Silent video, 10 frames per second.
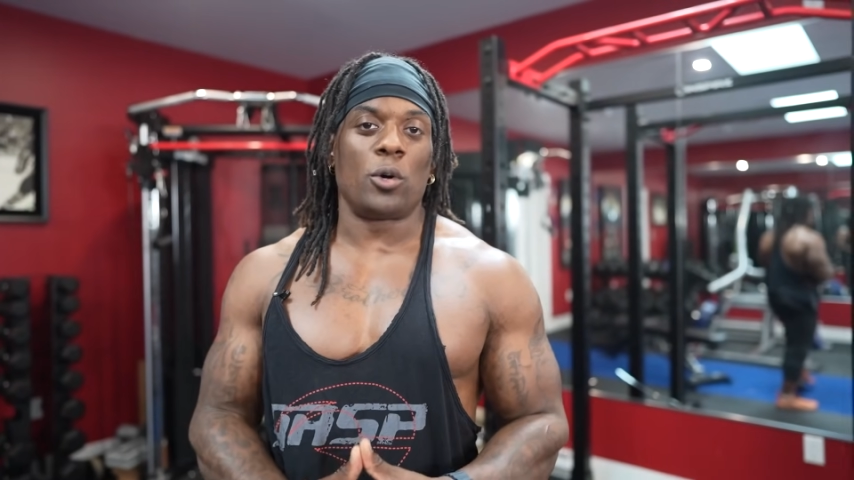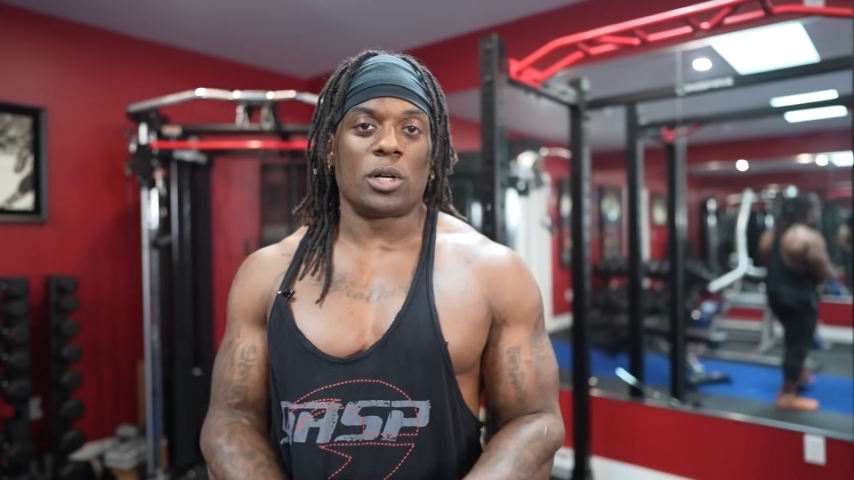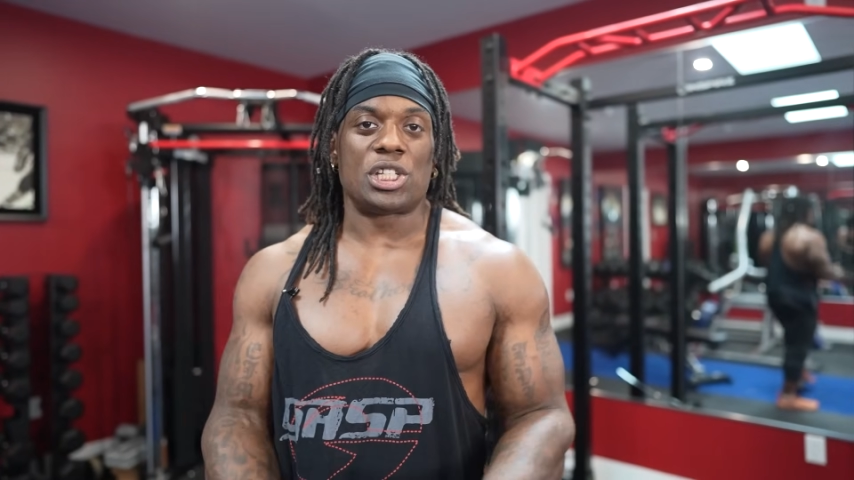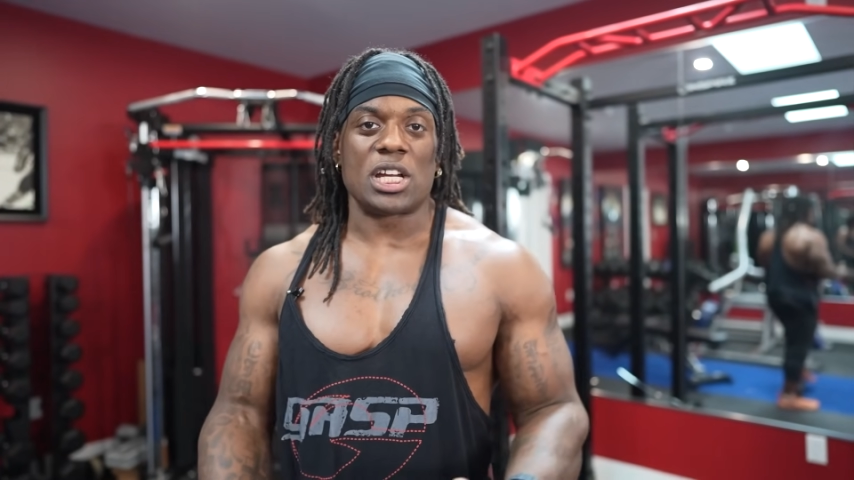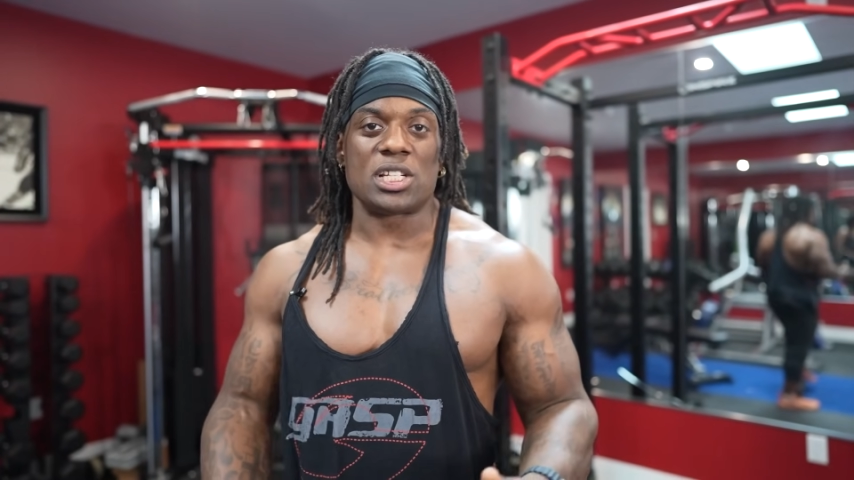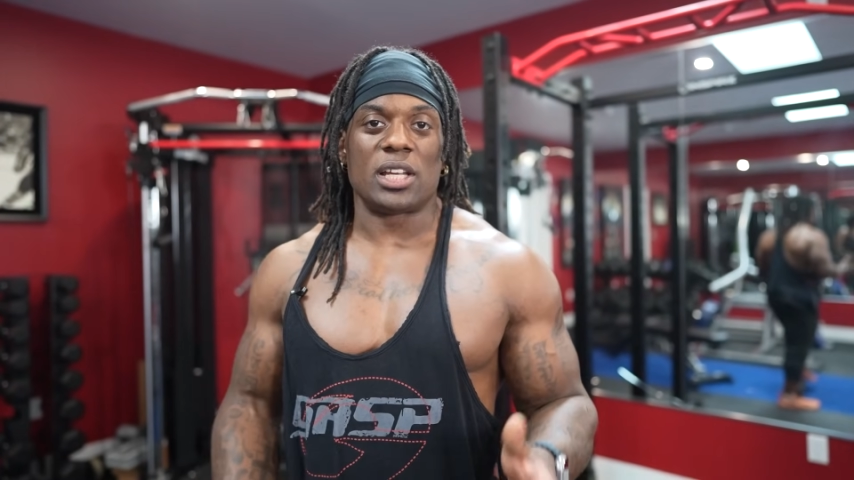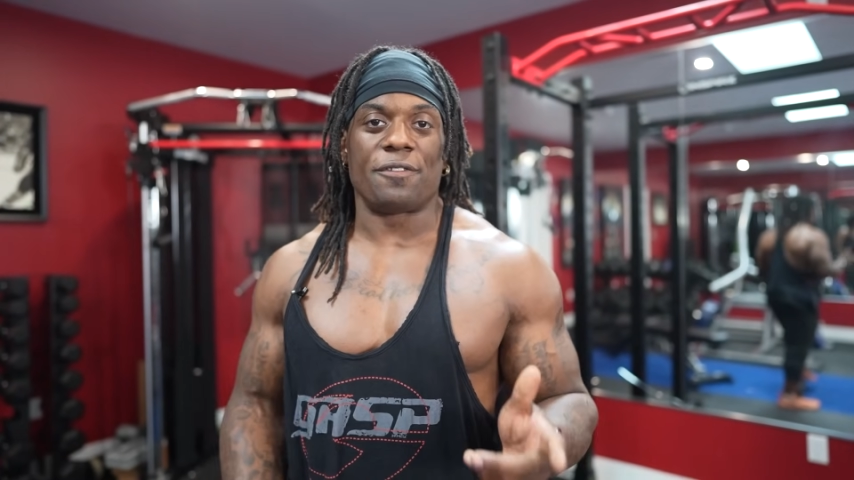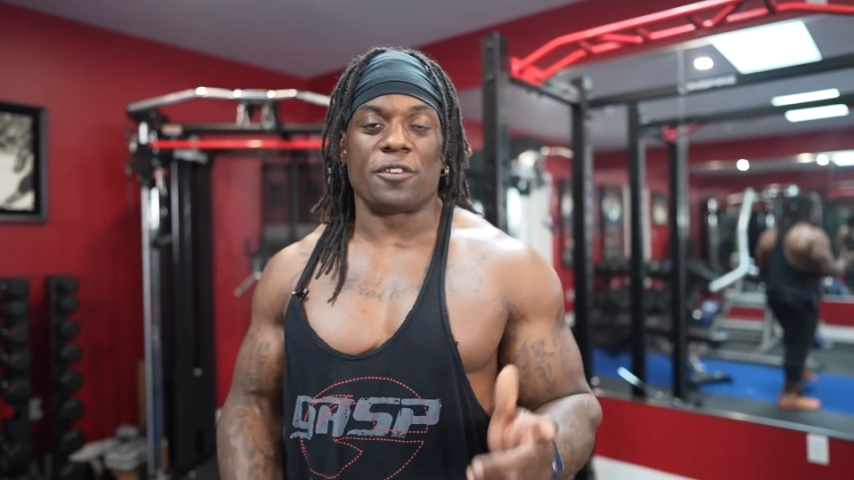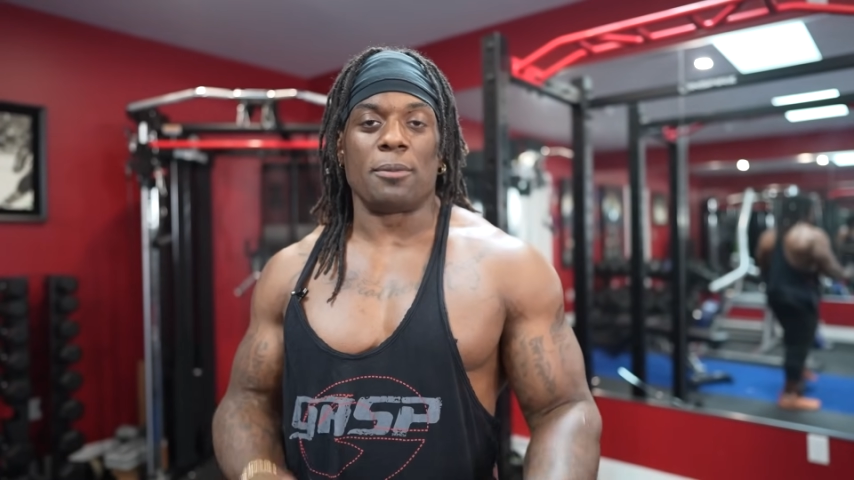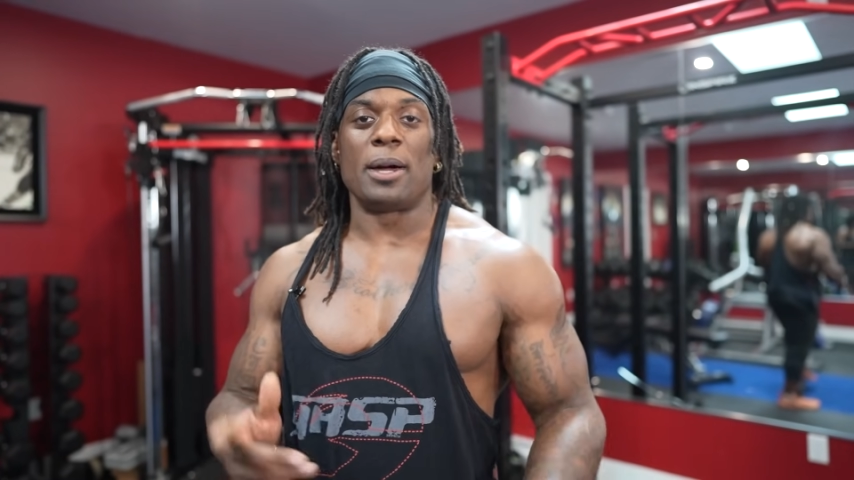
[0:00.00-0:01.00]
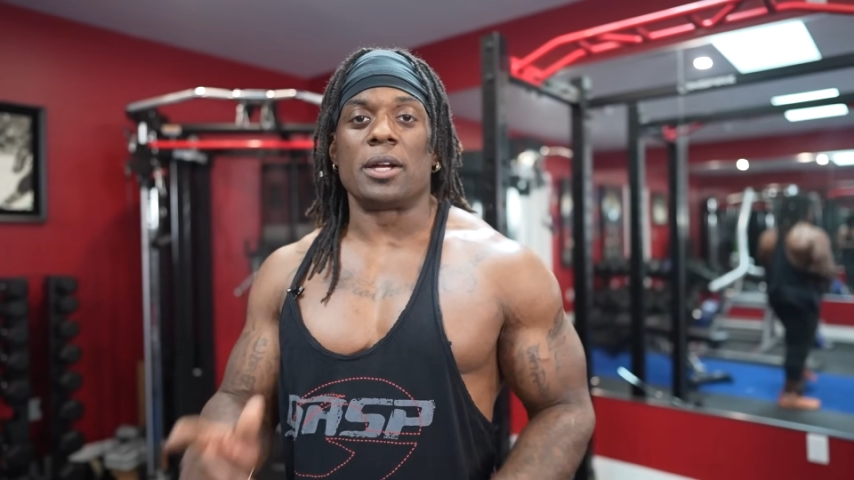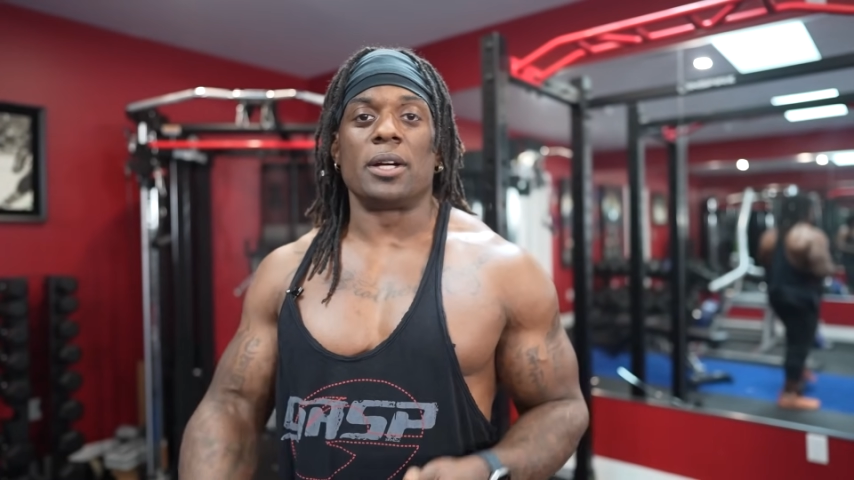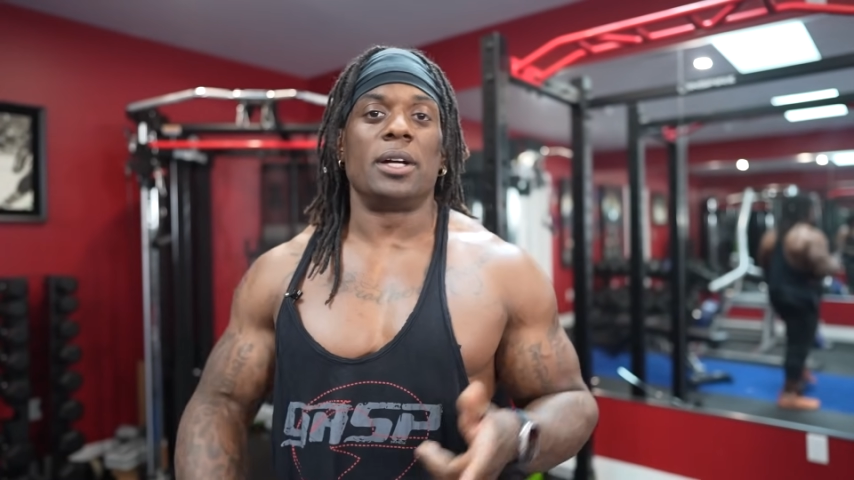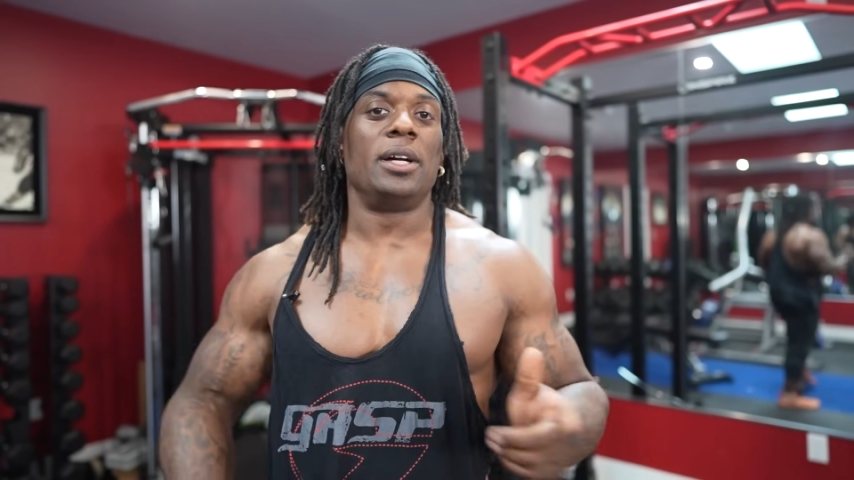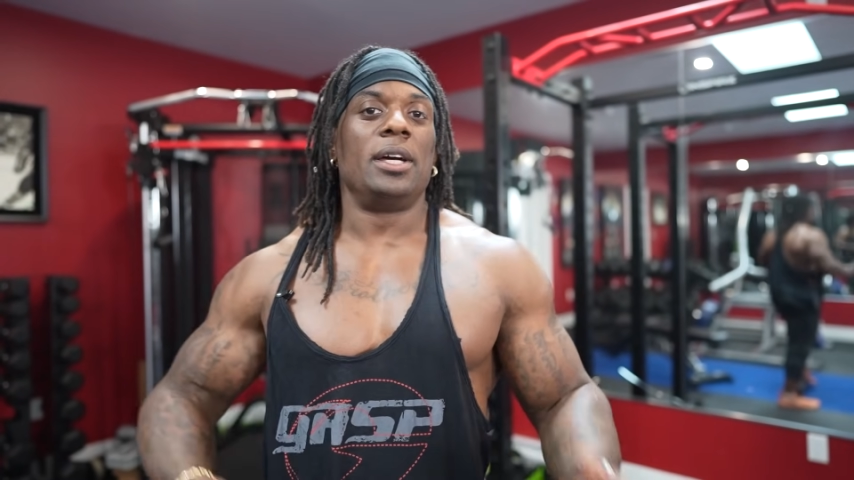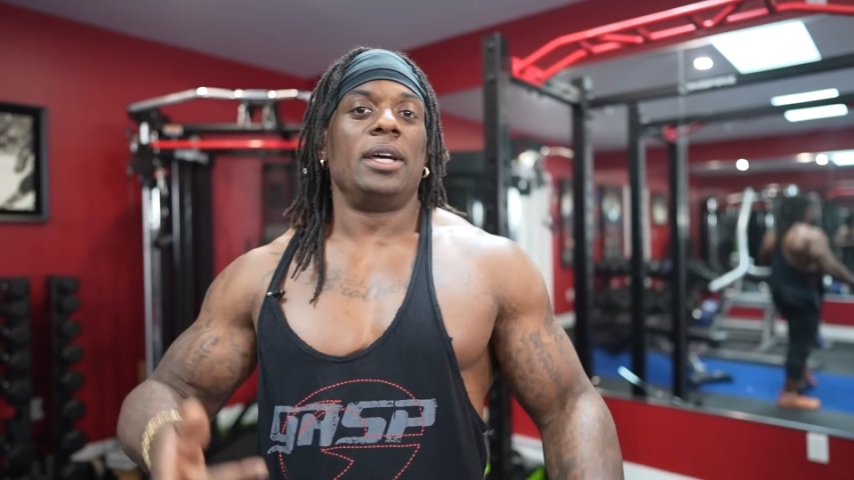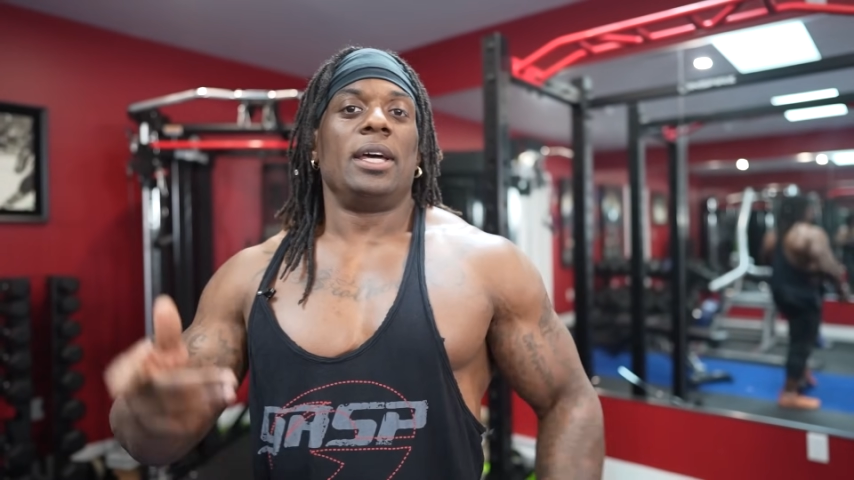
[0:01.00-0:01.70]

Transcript: or change your life for the better.